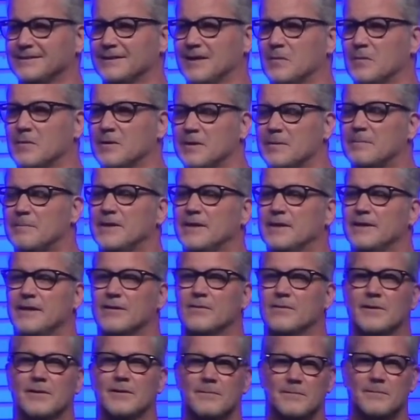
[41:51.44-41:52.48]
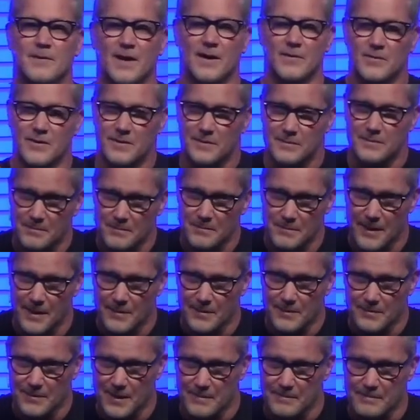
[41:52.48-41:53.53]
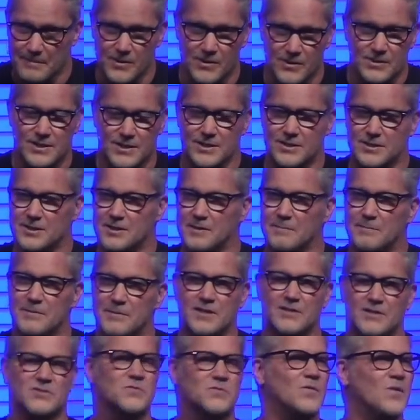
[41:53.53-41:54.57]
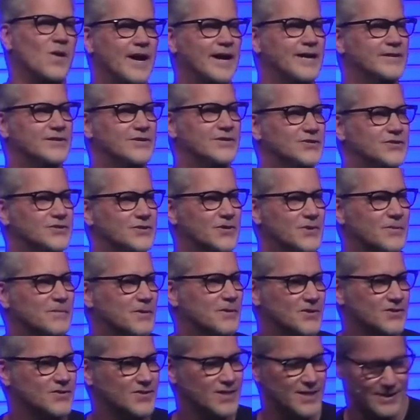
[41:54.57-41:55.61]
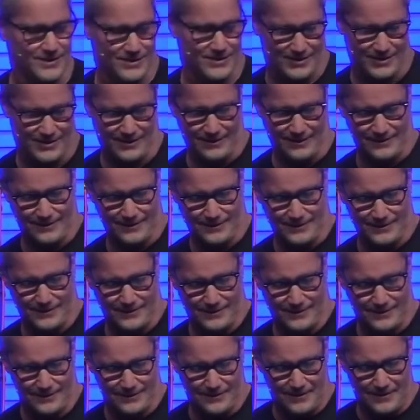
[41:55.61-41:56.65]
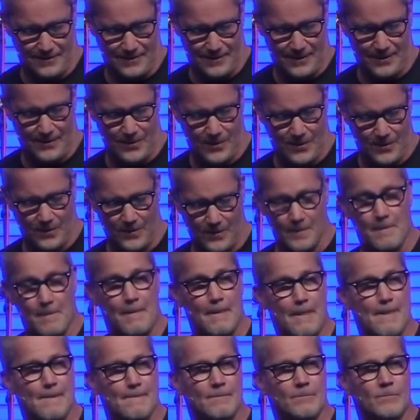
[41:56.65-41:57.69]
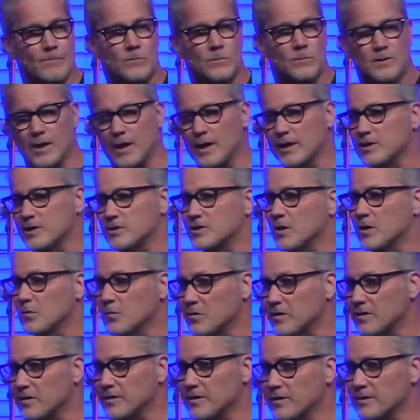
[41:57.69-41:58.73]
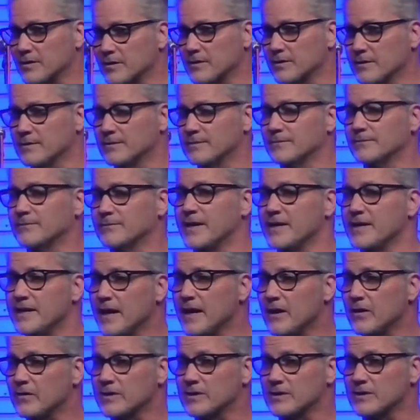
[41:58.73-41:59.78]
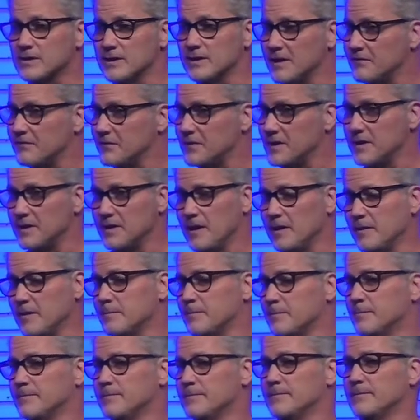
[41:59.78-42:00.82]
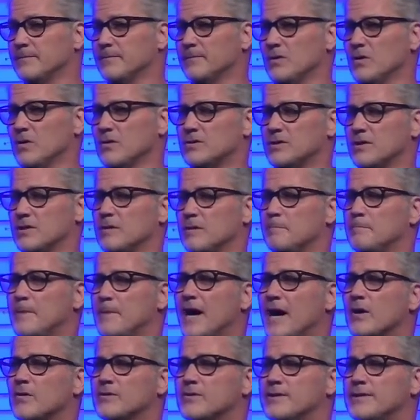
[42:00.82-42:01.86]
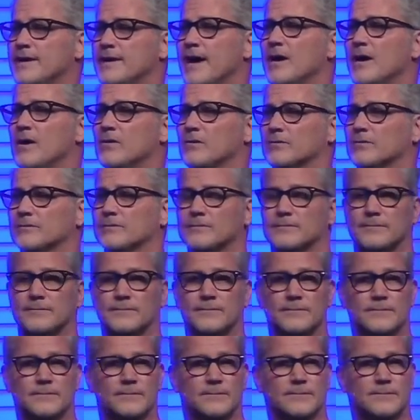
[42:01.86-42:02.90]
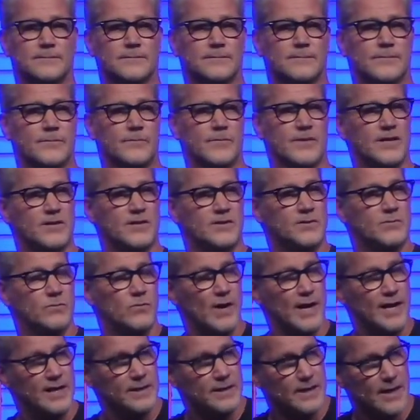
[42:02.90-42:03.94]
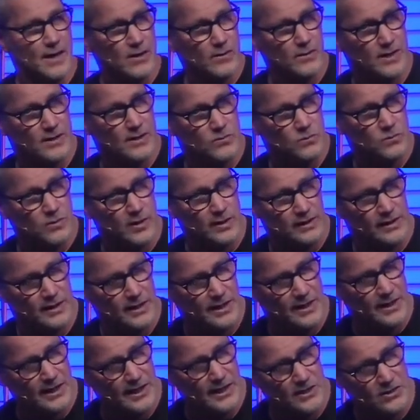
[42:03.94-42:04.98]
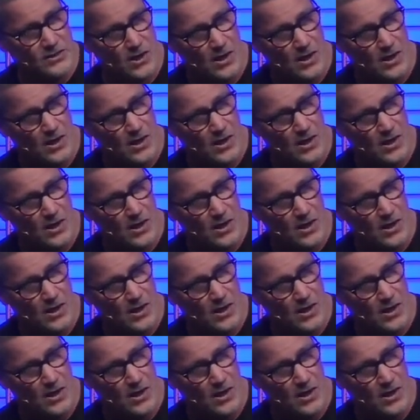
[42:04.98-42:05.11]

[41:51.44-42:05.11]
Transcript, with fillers: I want to be, I want, I want my, my mercies to be as wide as your mercies. You know, God is at work right now. He's lifting up those that are bowed down. He's right now, he's working and he's